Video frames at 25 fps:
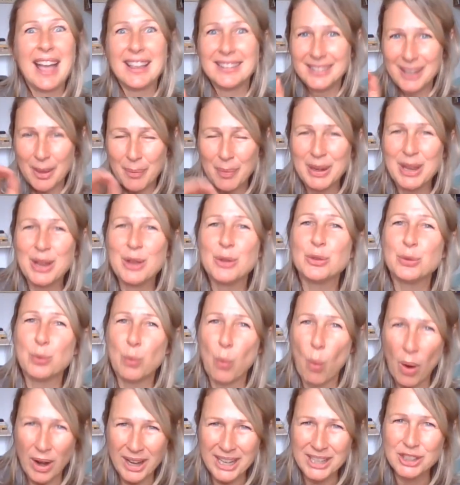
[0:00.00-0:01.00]
somebody who's
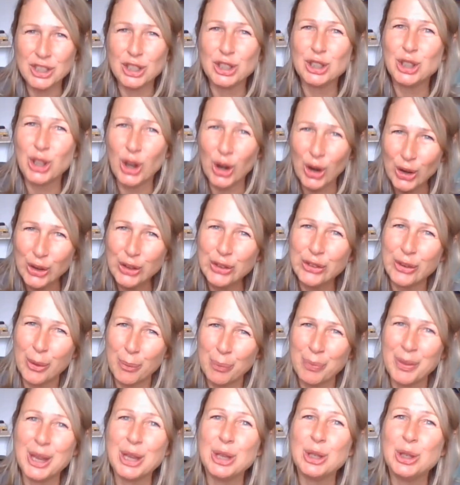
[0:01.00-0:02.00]
wanting to learn
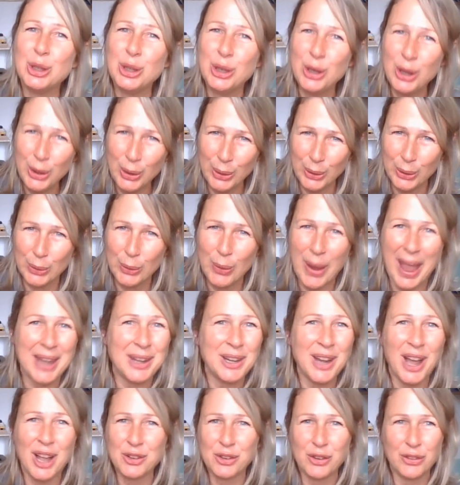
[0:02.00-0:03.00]
something new
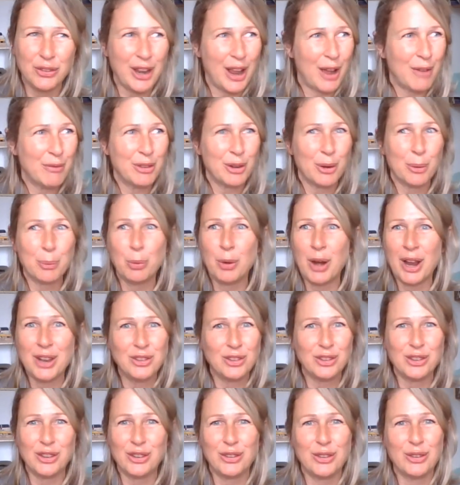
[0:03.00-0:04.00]
and not just have their
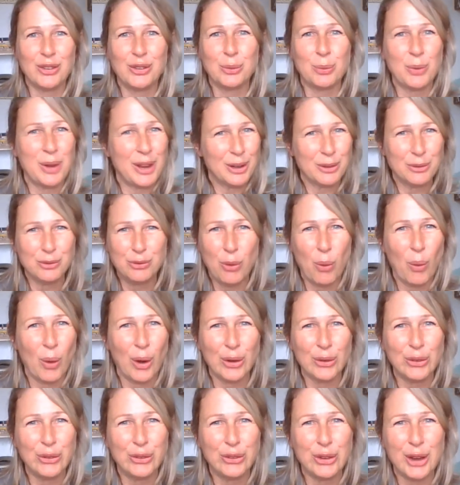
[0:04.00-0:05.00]
prejudices
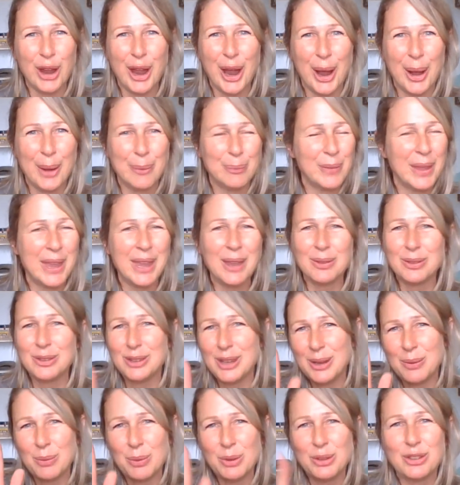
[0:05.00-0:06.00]
reinforced. It
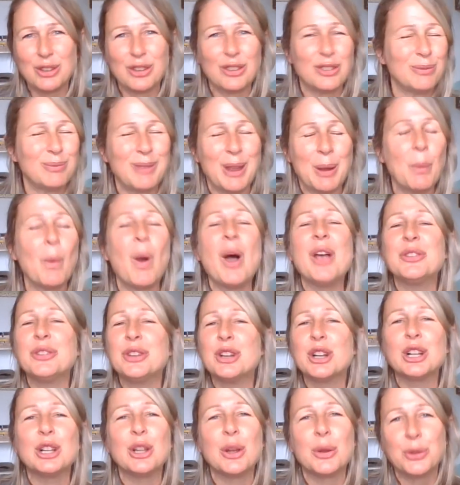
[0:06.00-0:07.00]

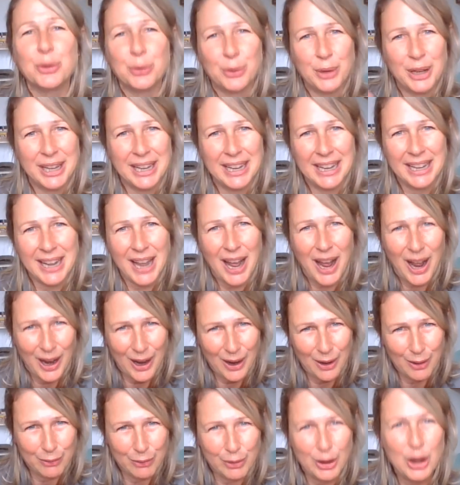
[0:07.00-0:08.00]
wasn't a close reading
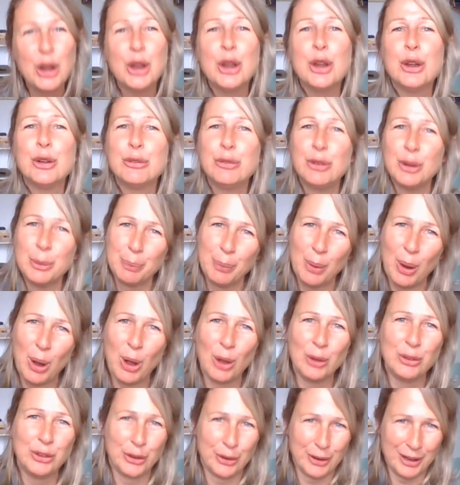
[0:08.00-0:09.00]
of
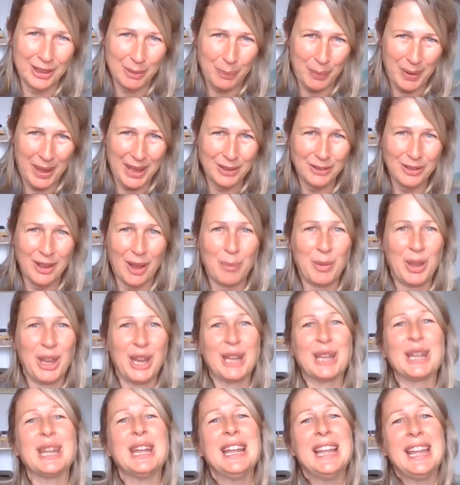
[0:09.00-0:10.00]
football during the
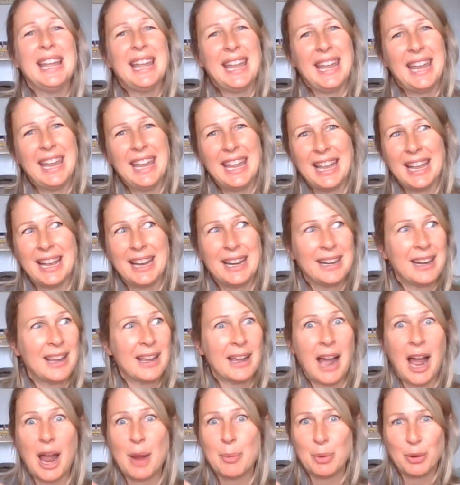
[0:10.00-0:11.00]
pandemic in
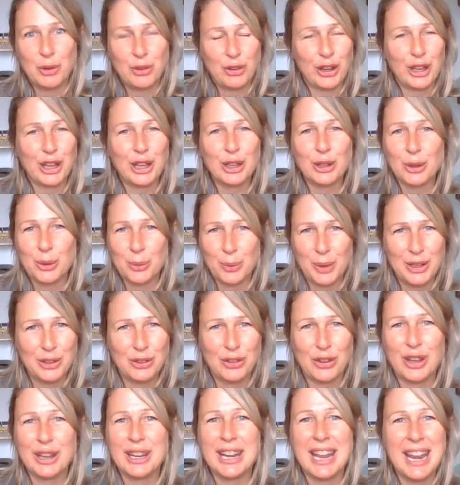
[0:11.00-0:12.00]
a particular
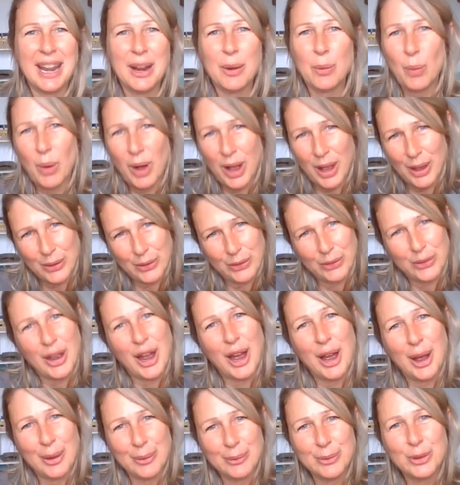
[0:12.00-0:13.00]
region. It was
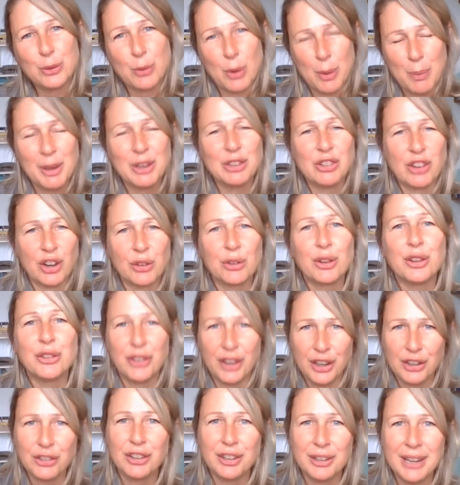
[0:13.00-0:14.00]
a sweeping
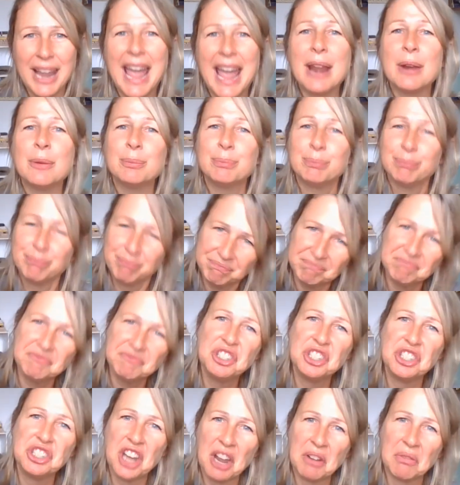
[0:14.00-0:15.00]
generalization. And
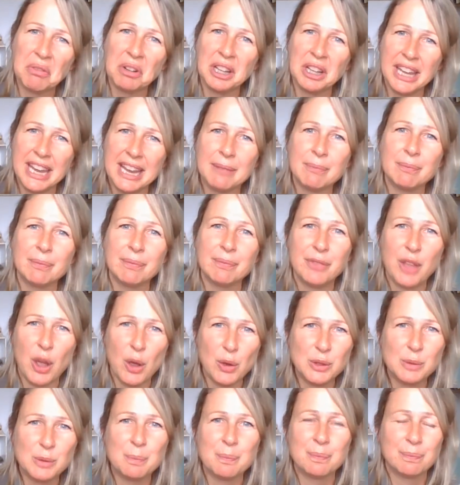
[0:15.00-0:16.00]
generally,
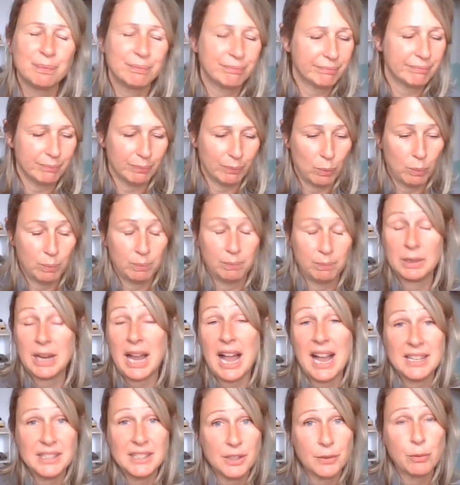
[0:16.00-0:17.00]
those
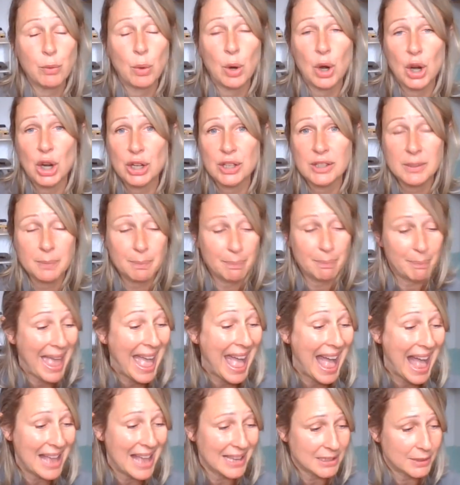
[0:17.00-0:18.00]
kinds of words
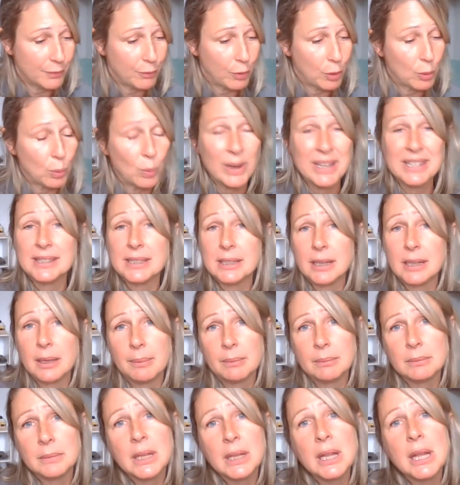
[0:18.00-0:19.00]
pass for
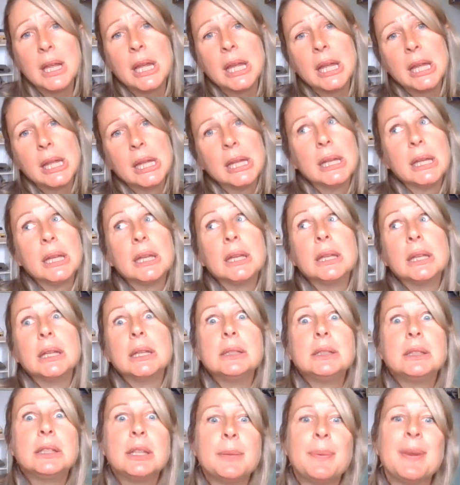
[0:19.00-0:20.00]
wisdom,
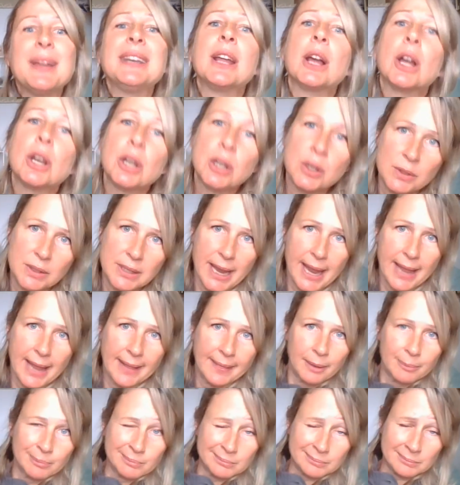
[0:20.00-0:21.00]
depending on who's
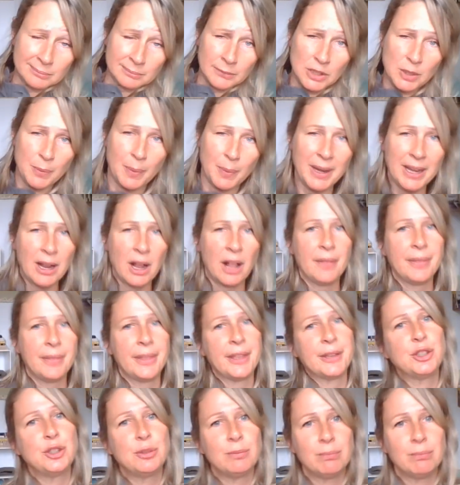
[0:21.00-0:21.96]
saying them, depending on